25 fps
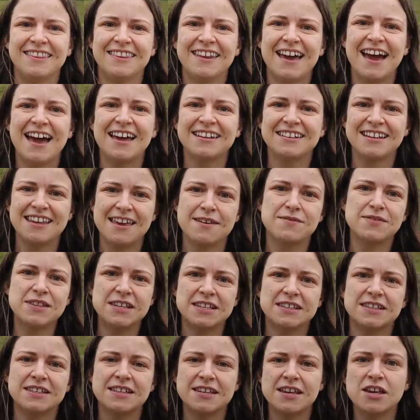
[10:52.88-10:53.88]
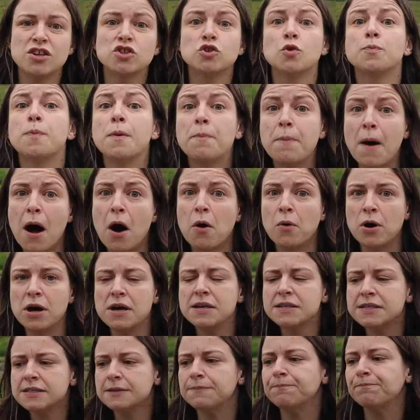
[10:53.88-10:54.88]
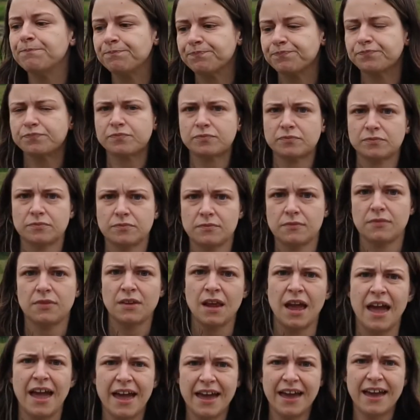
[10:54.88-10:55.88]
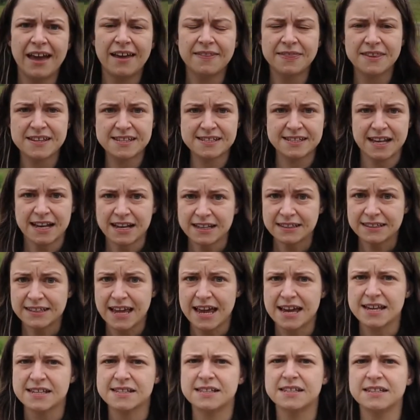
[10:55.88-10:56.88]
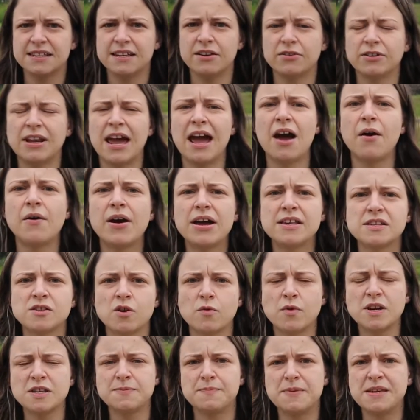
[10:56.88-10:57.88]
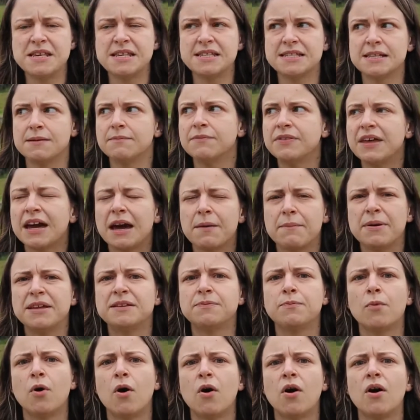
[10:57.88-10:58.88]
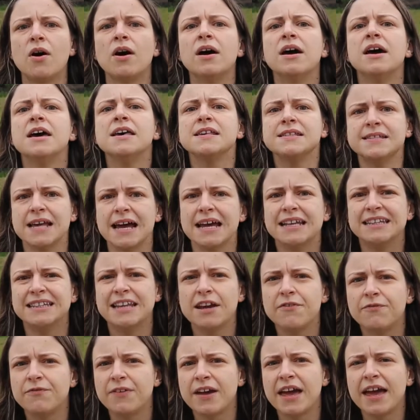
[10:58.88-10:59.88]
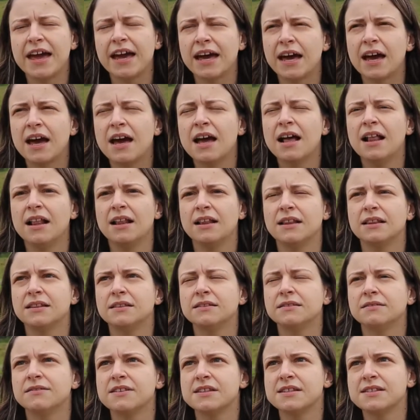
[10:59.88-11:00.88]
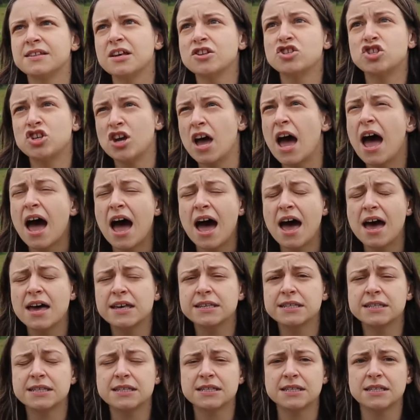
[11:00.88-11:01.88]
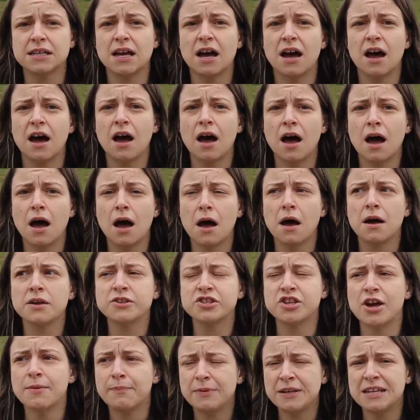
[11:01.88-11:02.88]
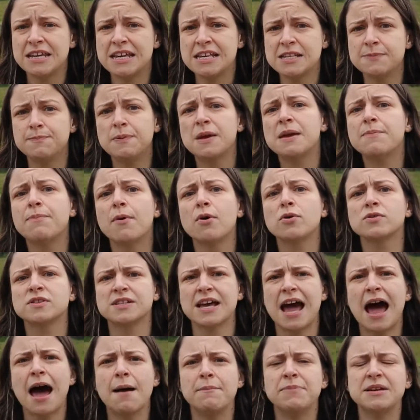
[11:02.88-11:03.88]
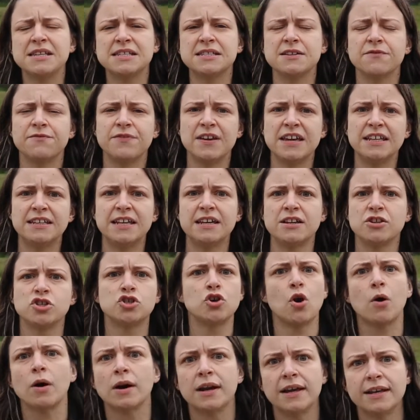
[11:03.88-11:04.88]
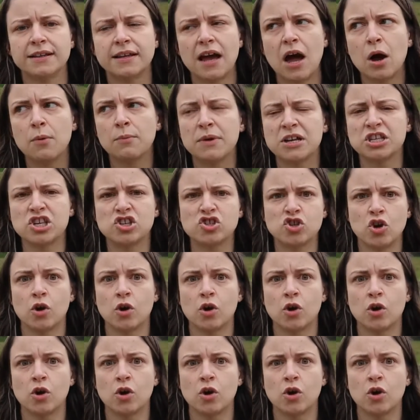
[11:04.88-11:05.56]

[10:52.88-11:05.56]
that gives it superpowers. And the second text until now has always been something a bit more scientific, such as Japanese people's habits of eating chocolate, how much